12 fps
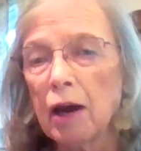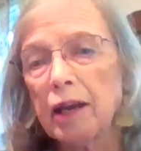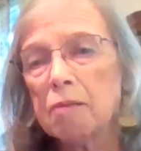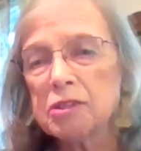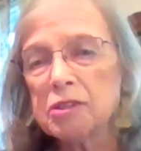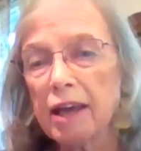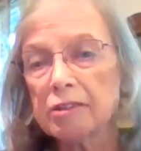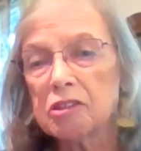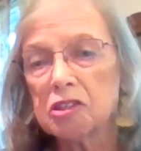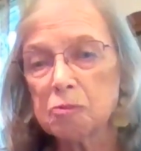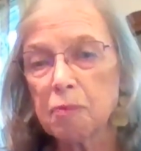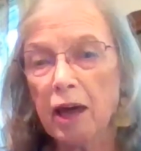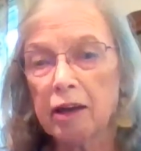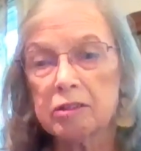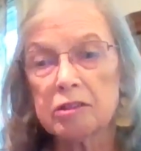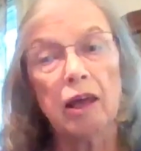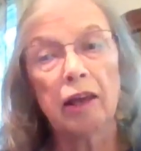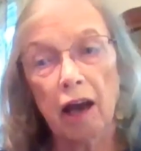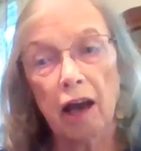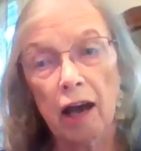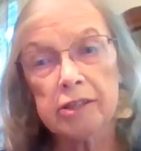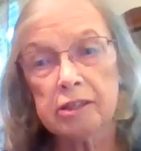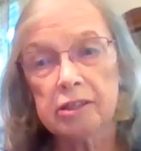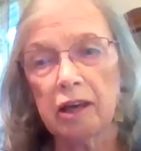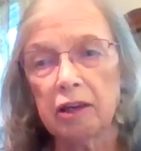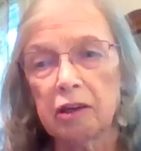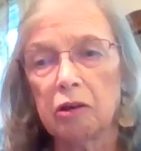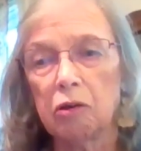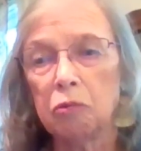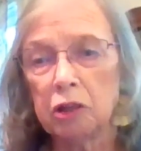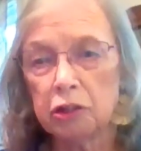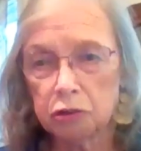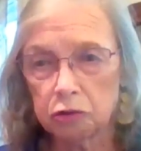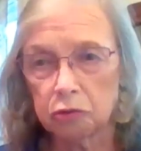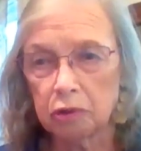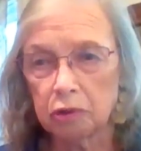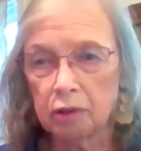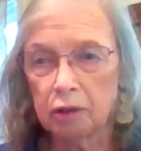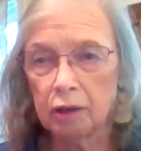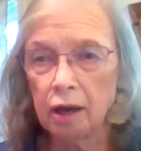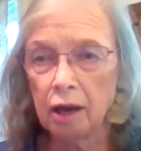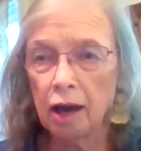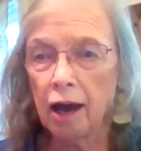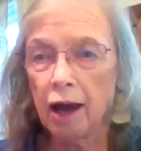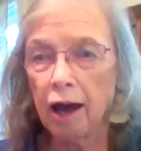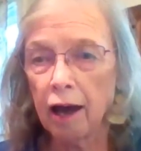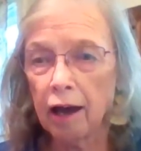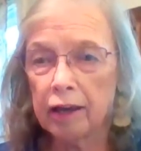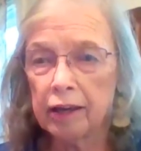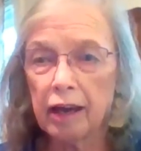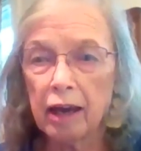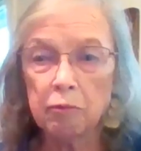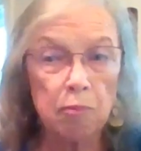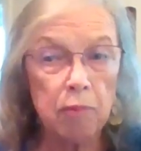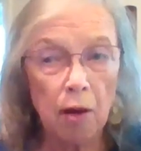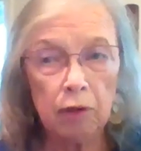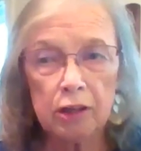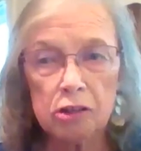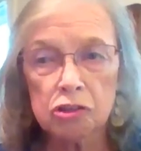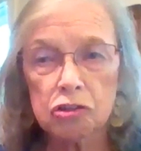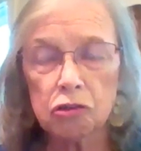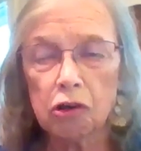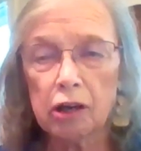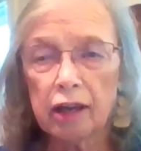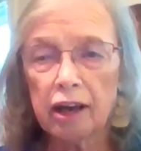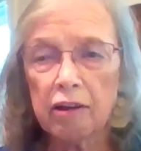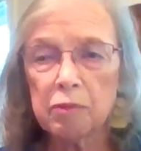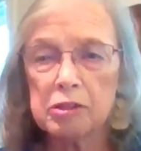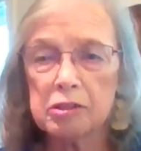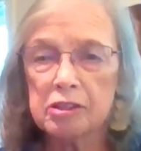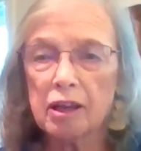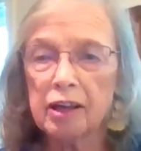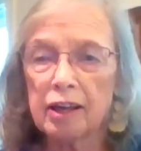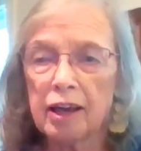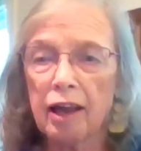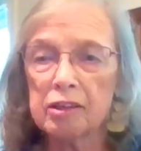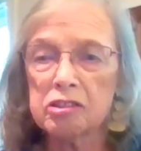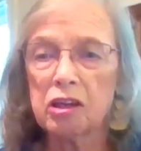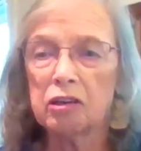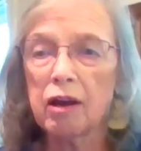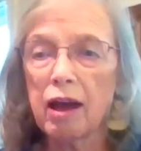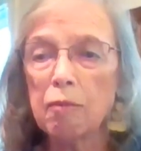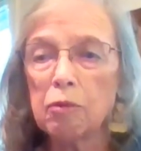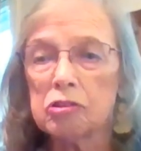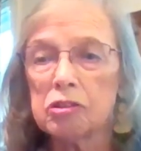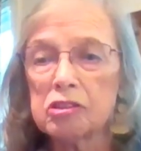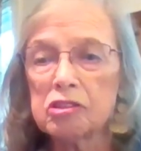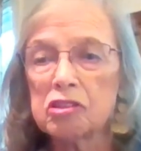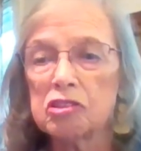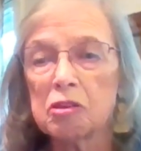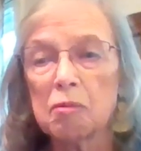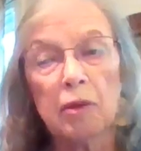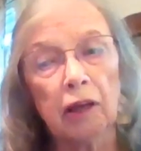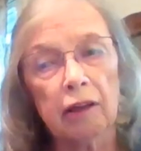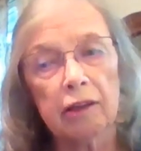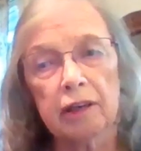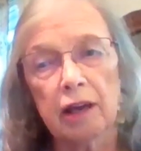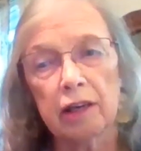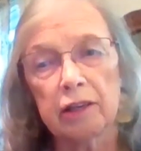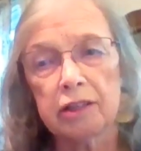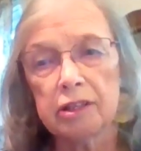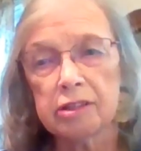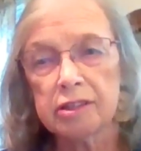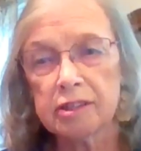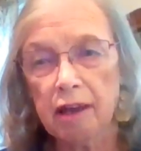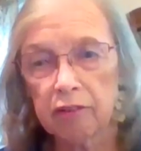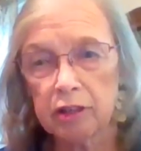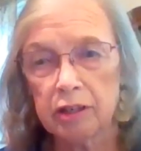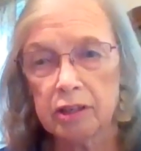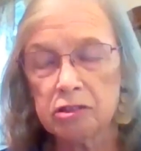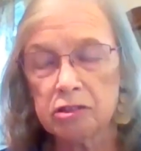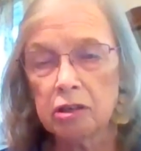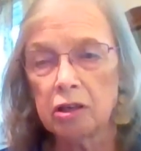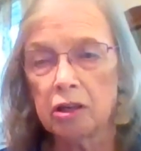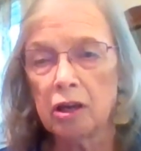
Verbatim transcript: My name's Nancy Spannaus, and I say we do. I am a public historian. I've been studying Alexander Hamilton since the middle of the 1970s,